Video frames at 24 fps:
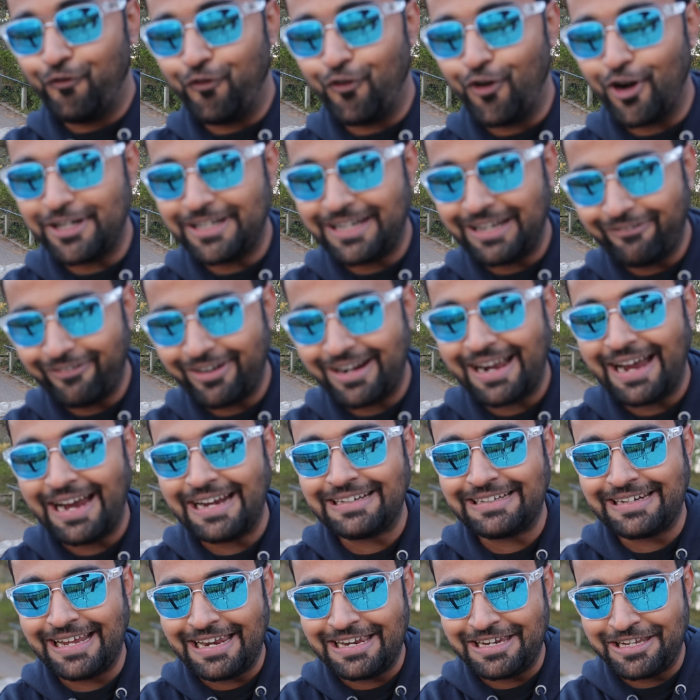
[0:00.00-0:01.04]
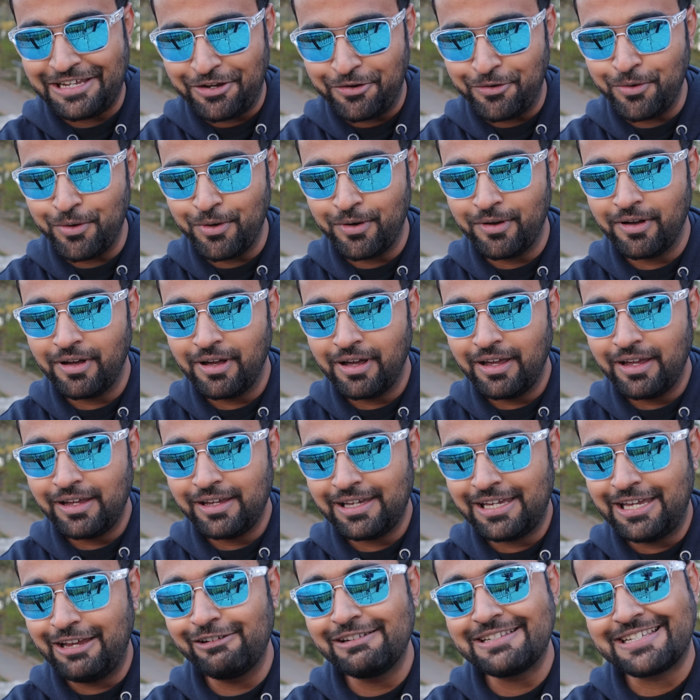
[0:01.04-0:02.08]
Whatever I tell you,
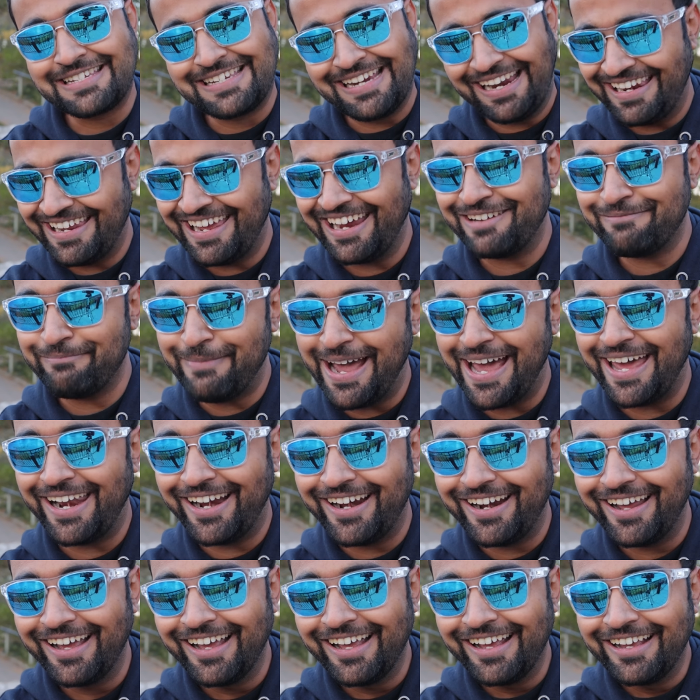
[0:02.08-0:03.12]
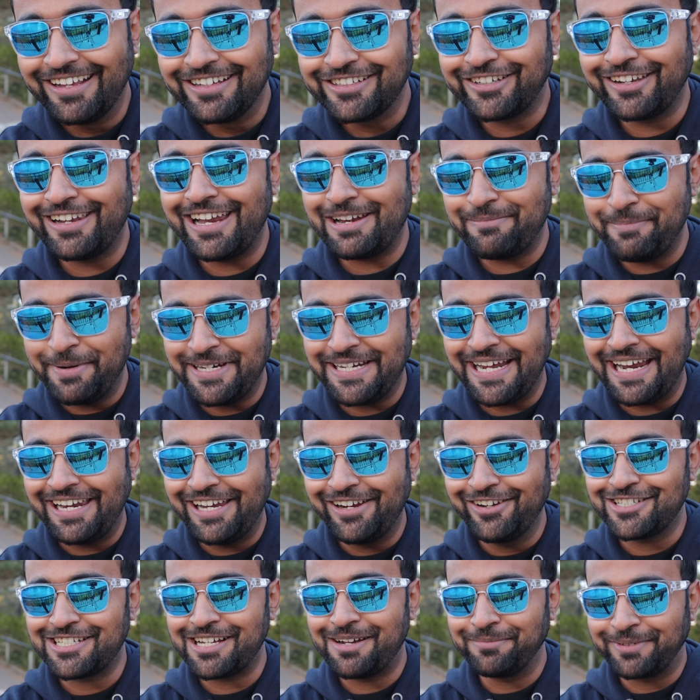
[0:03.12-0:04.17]
you'll still get married. So let me tell
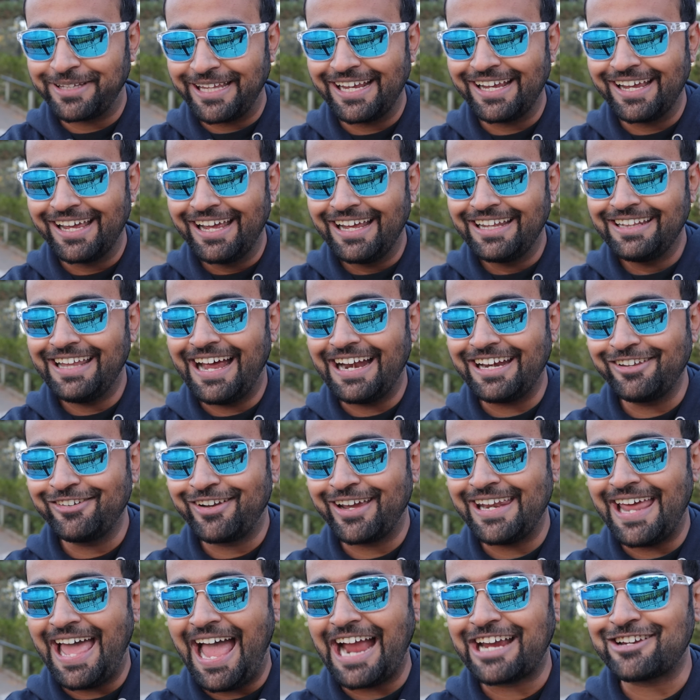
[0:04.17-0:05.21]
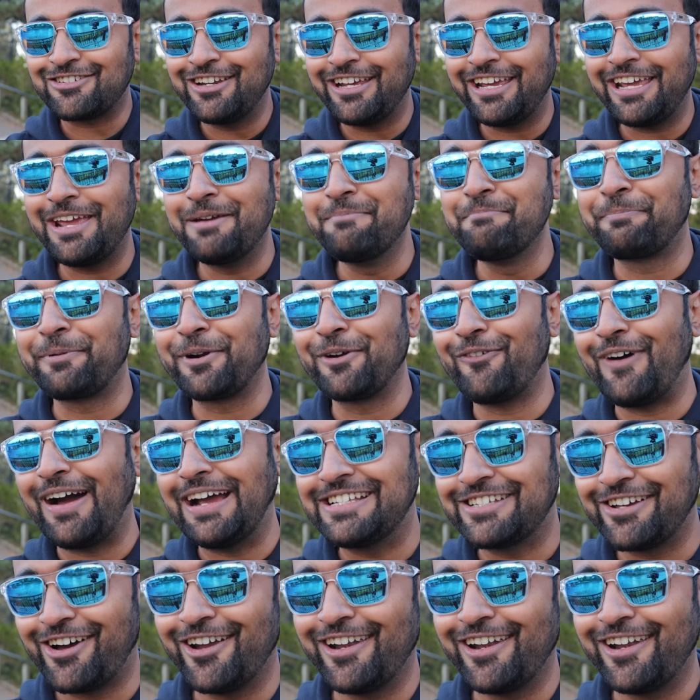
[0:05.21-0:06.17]
you something that you can actually improvise